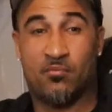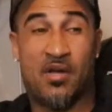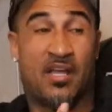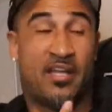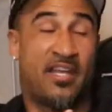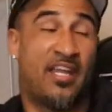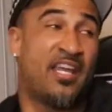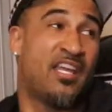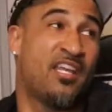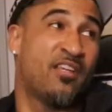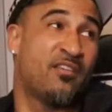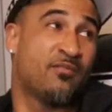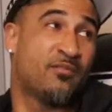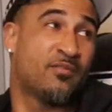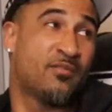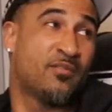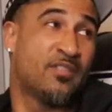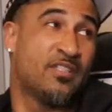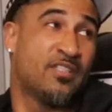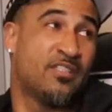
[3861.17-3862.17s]
My name.
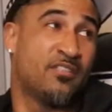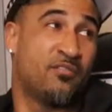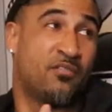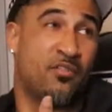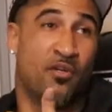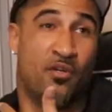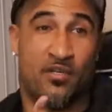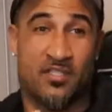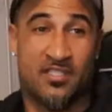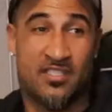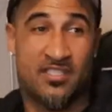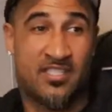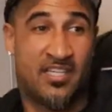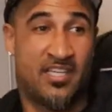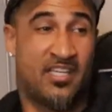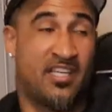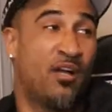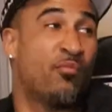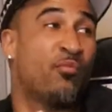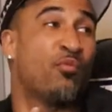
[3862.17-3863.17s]
Yeah. You go to the
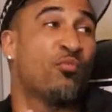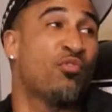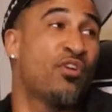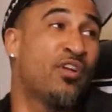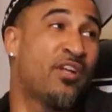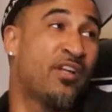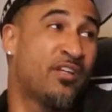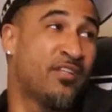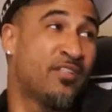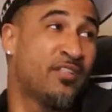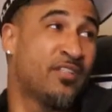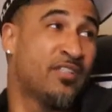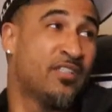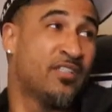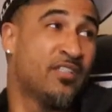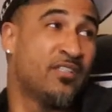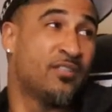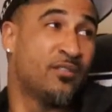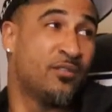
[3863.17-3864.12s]
state, I'm a brand. Right.